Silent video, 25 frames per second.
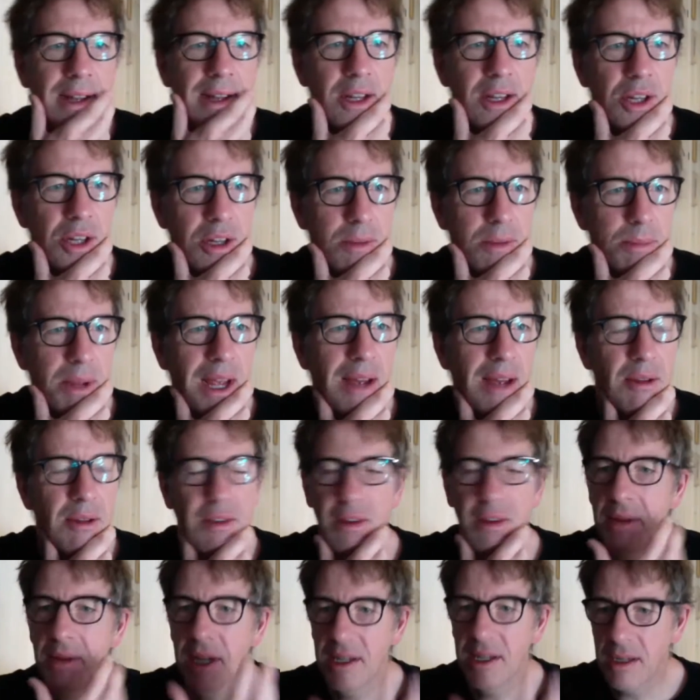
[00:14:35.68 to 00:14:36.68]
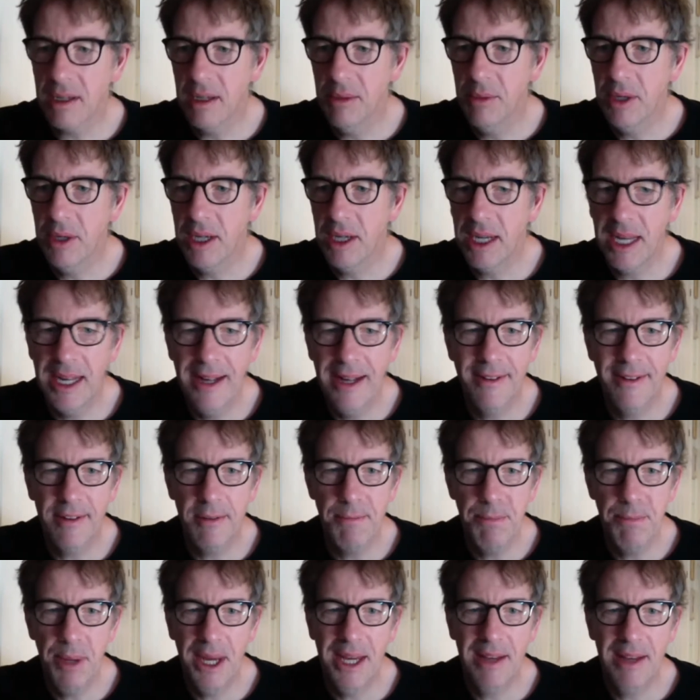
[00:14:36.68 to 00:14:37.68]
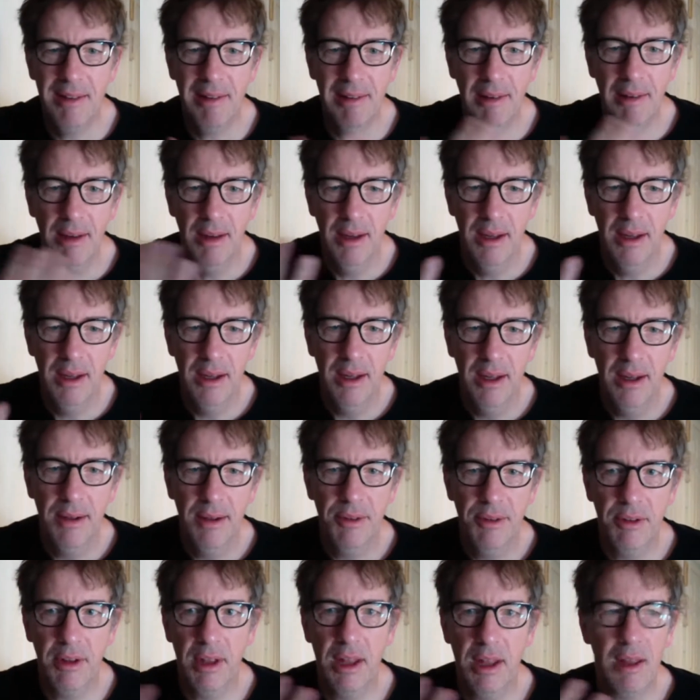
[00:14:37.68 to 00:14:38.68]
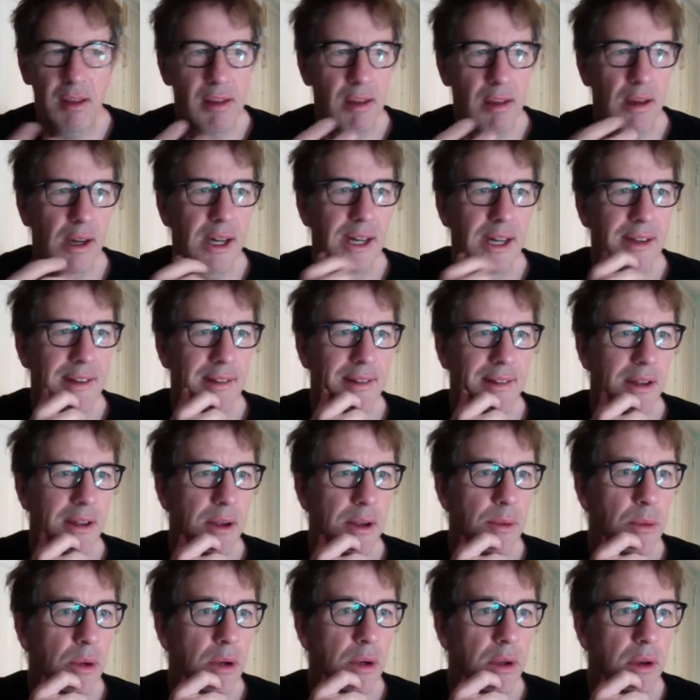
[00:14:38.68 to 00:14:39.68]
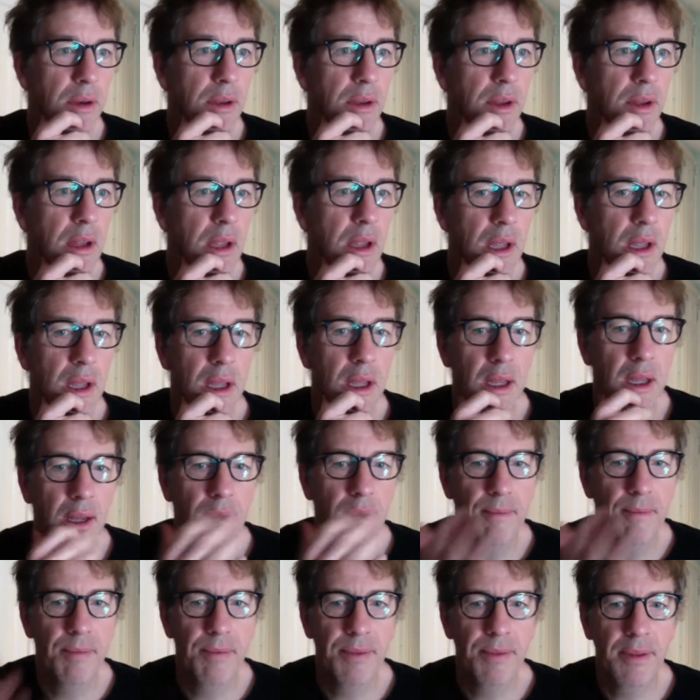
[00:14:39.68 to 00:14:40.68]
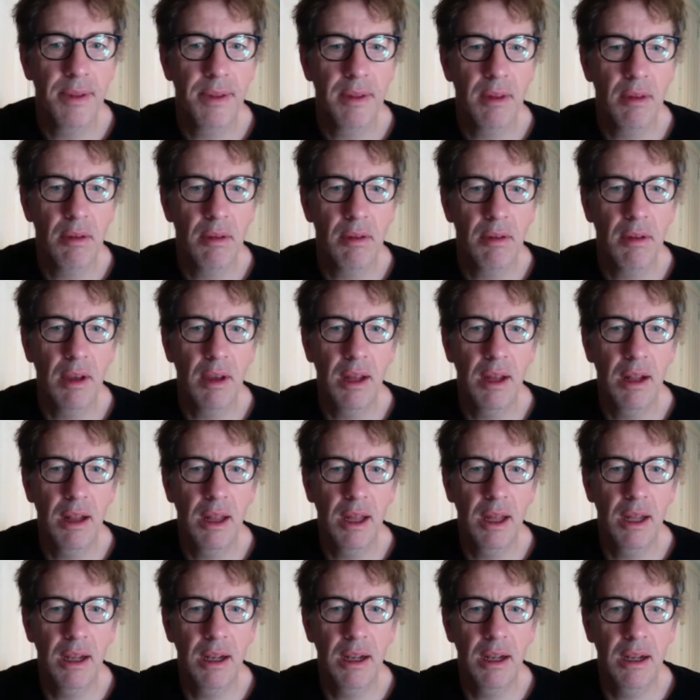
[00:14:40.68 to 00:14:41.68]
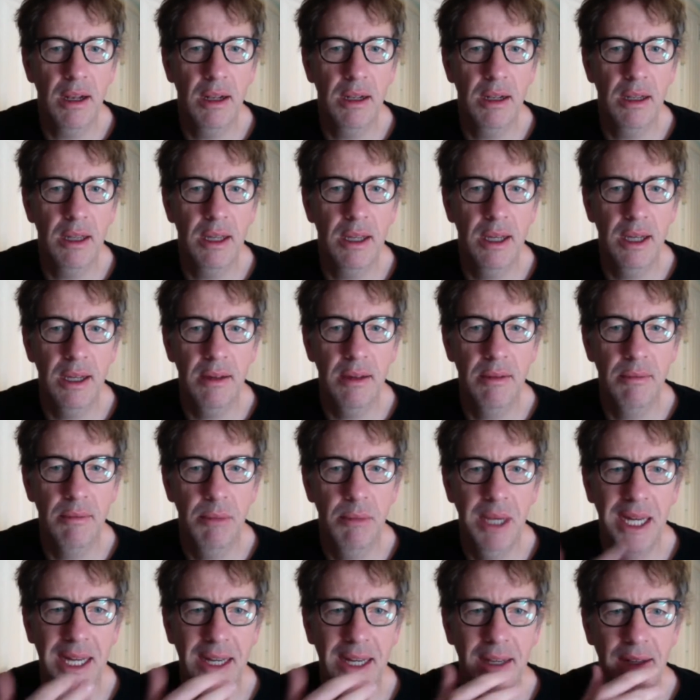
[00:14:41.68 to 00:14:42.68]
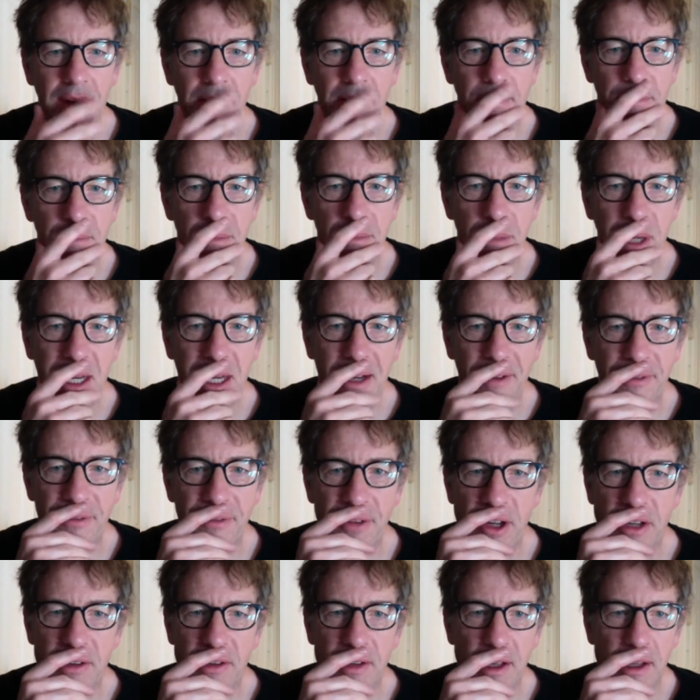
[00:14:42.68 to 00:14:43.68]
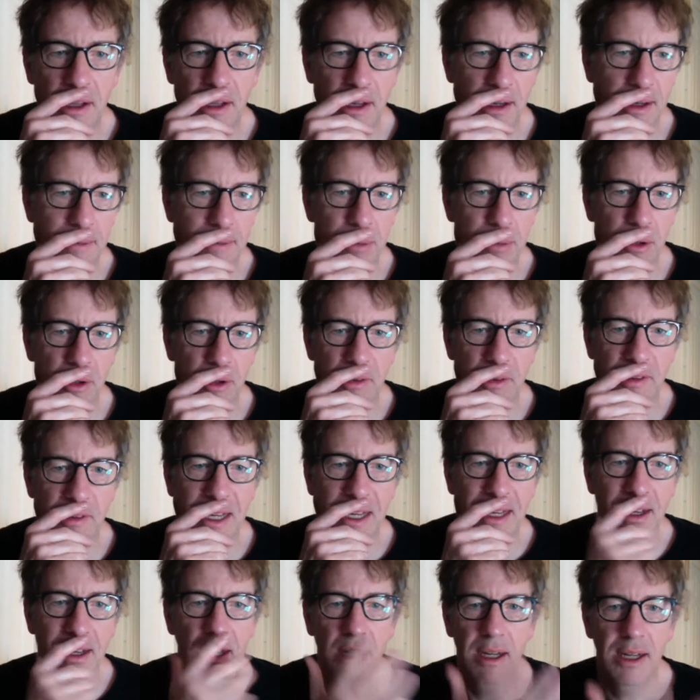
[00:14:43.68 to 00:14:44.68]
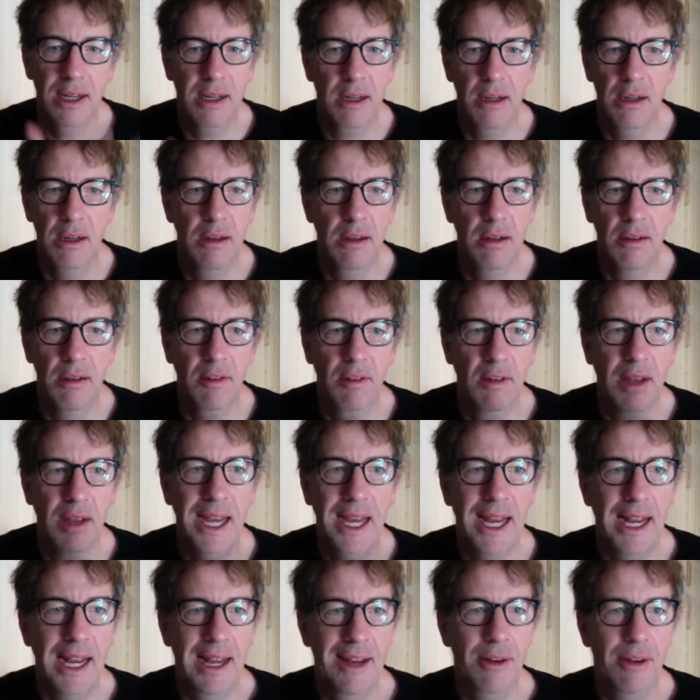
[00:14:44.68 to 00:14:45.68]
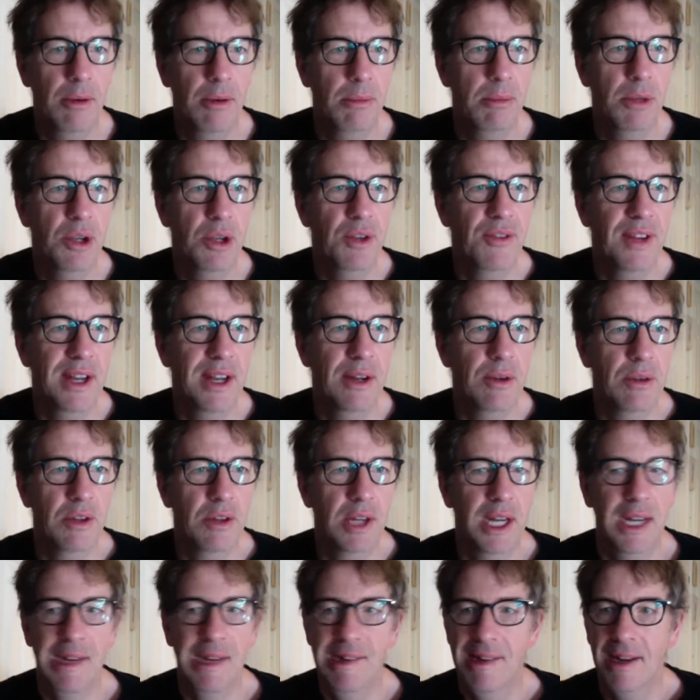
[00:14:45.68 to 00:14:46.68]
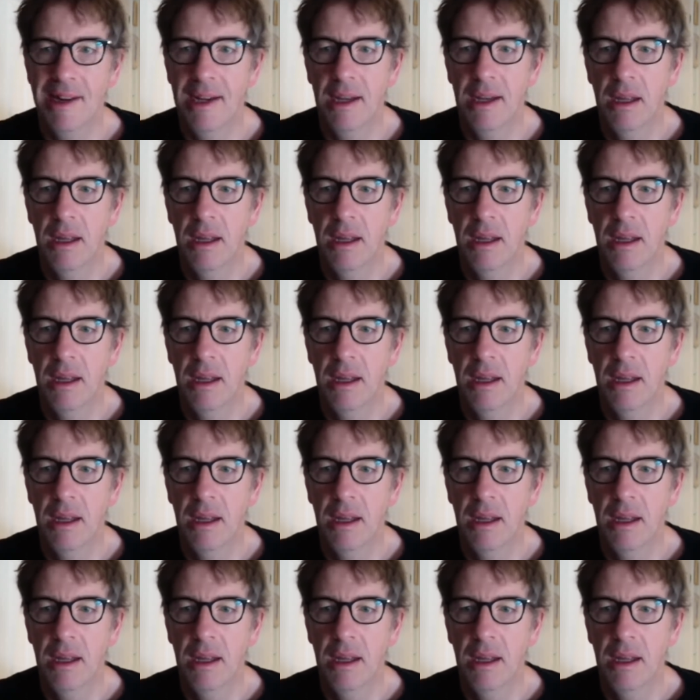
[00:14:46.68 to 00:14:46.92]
should be able to, but I can't work out how to paste to the size that you want. So the main bit of photo that I plonked in, I couldn't scale it or move it or change it,